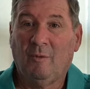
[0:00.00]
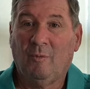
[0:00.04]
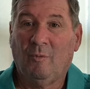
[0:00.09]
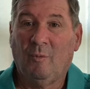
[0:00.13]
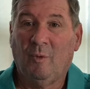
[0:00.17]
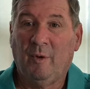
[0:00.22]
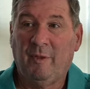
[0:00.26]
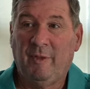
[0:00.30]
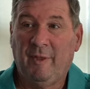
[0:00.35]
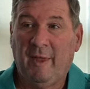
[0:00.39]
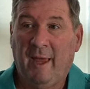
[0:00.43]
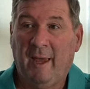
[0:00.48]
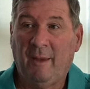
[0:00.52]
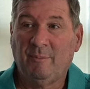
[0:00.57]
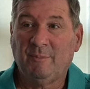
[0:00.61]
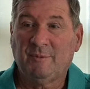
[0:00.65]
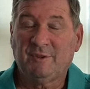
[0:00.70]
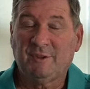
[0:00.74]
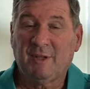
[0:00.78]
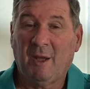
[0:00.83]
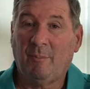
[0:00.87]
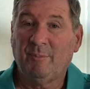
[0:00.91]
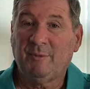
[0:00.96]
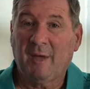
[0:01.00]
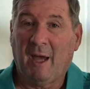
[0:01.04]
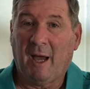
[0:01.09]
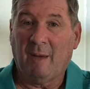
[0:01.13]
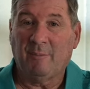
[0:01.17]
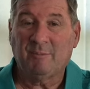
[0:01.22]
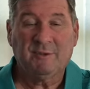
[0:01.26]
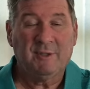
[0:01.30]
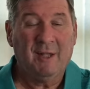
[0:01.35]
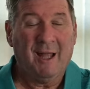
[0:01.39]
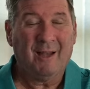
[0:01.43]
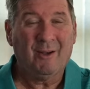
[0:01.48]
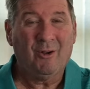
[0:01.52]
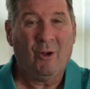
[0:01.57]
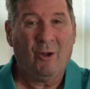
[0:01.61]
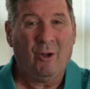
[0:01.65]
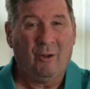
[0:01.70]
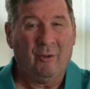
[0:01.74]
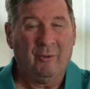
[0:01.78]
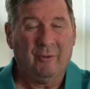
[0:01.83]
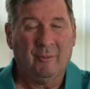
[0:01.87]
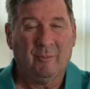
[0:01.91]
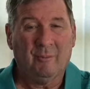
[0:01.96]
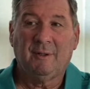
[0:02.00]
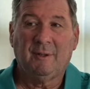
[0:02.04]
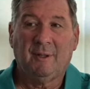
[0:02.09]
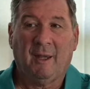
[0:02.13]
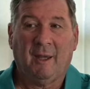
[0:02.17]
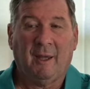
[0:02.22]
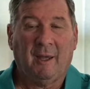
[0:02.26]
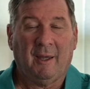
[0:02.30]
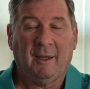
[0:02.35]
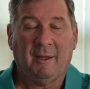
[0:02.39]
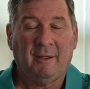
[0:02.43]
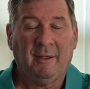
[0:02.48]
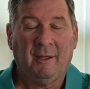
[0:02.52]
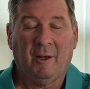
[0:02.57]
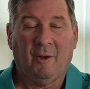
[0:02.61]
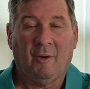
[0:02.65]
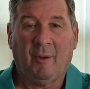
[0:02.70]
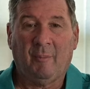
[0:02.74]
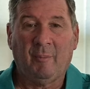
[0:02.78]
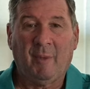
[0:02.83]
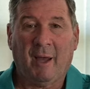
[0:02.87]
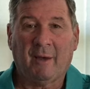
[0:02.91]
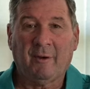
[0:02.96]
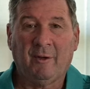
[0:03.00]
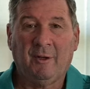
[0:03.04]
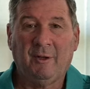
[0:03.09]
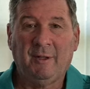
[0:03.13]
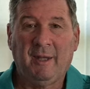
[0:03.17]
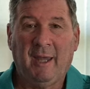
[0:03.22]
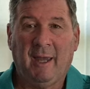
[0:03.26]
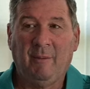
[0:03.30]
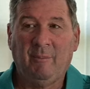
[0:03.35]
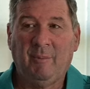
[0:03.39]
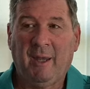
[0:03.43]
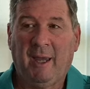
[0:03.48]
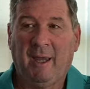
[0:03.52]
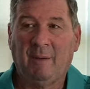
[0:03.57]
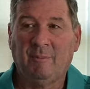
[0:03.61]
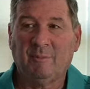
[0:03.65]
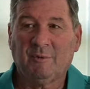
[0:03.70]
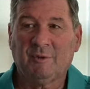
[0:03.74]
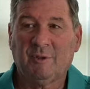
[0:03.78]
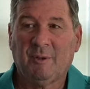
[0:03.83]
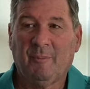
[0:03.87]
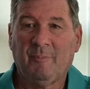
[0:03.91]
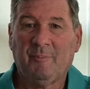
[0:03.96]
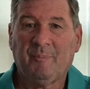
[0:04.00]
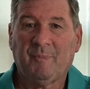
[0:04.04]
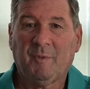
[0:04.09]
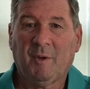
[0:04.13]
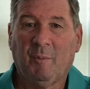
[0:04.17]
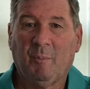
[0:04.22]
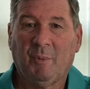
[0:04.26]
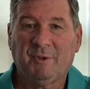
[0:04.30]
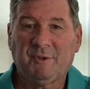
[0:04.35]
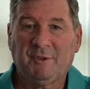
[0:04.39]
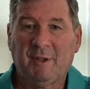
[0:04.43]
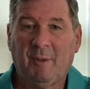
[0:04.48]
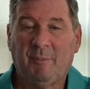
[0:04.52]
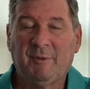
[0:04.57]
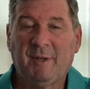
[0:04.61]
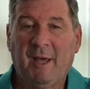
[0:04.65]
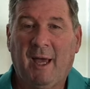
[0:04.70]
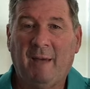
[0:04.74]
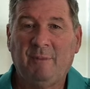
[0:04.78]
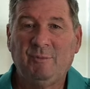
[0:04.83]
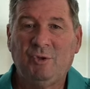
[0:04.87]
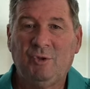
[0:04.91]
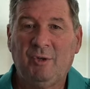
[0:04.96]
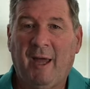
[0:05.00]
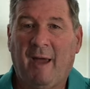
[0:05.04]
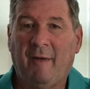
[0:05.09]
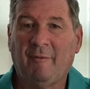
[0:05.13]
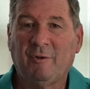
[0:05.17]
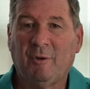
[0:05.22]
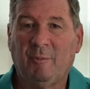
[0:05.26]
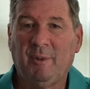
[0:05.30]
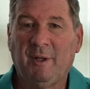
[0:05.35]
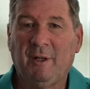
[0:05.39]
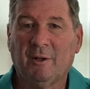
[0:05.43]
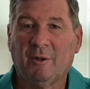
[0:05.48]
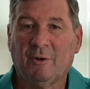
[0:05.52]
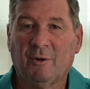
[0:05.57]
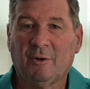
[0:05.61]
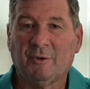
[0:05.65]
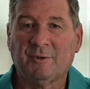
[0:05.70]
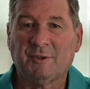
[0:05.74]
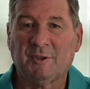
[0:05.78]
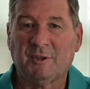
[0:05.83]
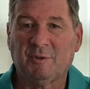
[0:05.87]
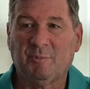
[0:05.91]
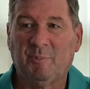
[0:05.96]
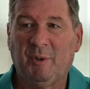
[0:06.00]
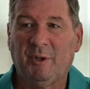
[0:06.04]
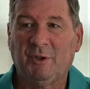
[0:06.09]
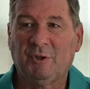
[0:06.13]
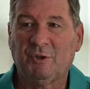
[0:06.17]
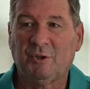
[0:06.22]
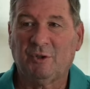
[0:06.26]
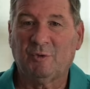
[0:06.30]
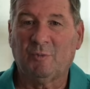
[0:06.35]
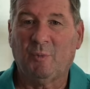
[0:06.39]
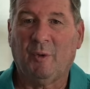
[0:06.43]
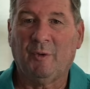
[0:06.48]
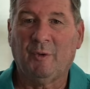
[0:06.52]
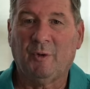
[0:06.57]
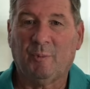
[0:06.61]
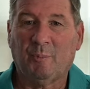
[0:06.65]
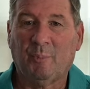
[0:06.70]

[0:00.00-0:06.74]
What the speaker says: with them, sometimes, not all of them, you know, I'm not going to name names, but sometimes you have to be a little suspicious when they're